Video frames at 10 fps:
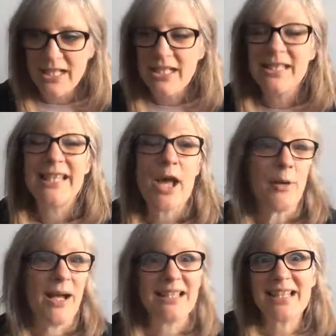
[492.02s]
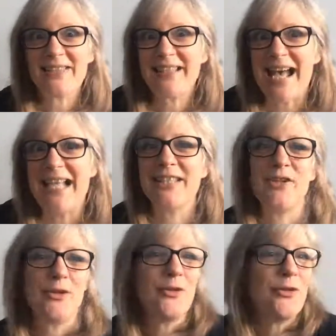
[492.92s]
So, as I've said,
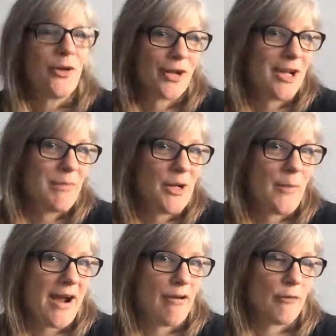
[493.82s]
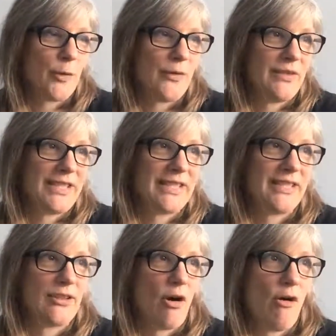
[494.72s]
you're not going to be aware of all of this to
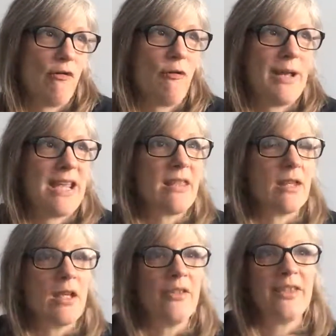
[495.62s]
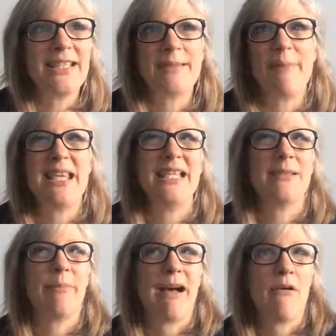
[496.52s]
start off with. This bit is
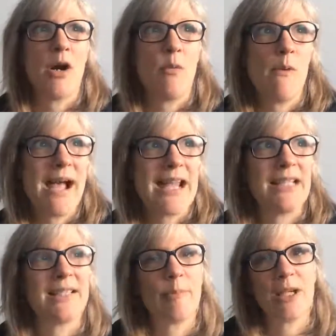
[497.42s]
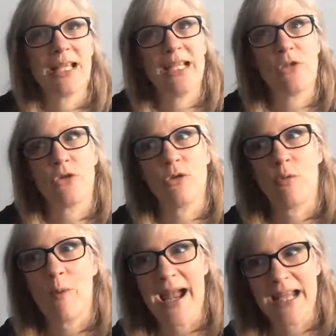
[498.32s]
about awareness, bringing it into
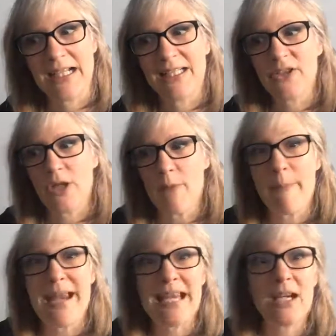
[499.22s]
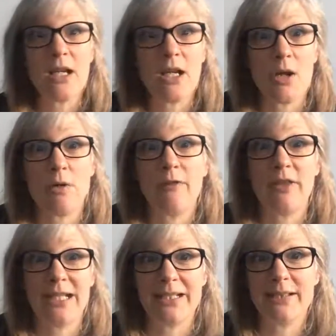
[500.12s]
awareness, you know, making a note of
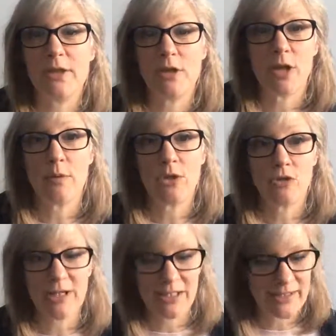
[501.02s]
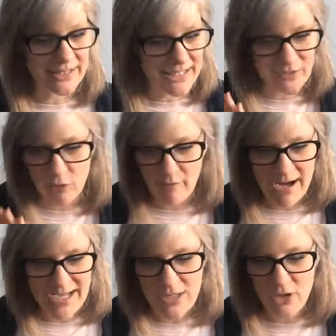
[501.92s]
things that you know are triggers. That's
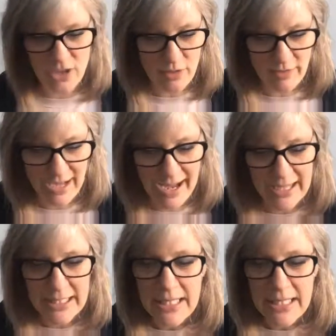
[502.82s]
great, do that.